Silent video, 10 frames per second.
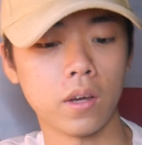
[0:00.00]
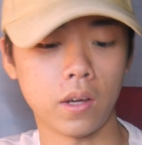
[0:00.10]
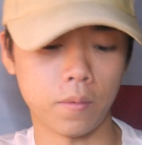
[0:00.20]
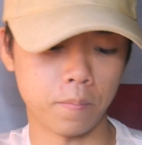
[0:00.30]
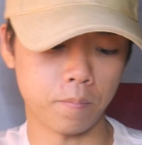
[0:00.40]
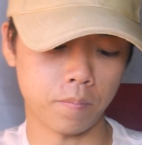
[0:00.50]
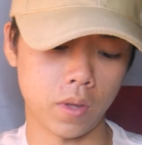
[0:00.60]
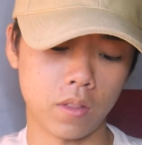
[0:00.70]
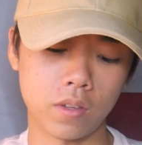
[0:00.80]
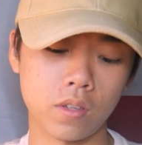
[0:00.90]

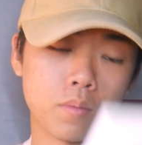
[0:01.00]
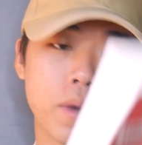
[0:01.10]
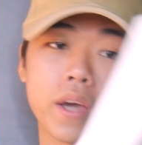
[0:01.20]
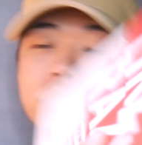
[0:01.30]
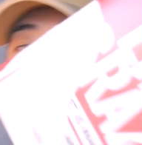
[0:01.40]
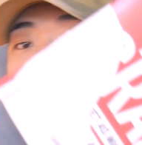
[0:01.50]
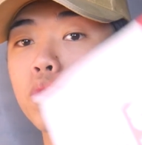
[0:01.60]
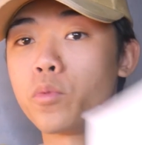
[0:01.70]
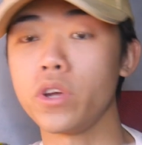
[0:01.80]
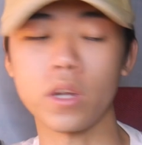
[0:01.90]
and this is by Sabri
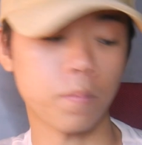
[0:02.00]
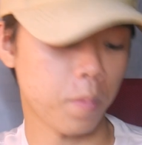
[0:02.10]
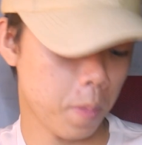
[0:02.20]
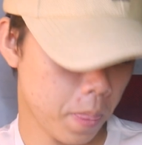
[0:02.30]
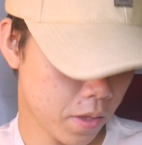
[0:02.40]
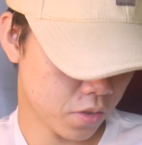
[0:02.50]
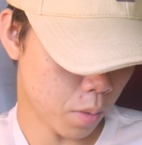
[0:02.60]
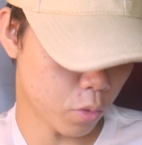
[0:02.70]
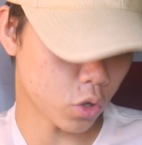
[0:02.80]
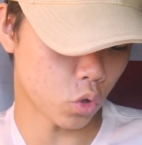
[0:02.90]

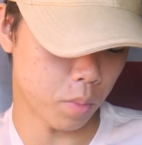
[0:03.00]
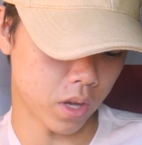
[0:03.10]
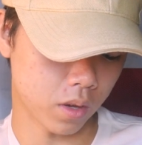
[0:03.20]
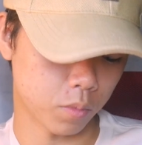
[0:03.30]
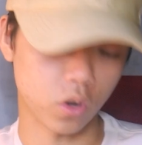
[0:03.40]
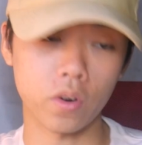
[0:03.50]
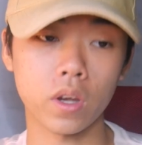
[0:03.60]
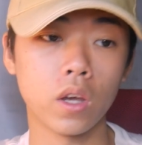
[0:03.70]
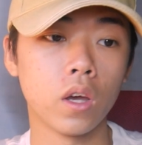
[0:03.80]
Subi. I'm sorry,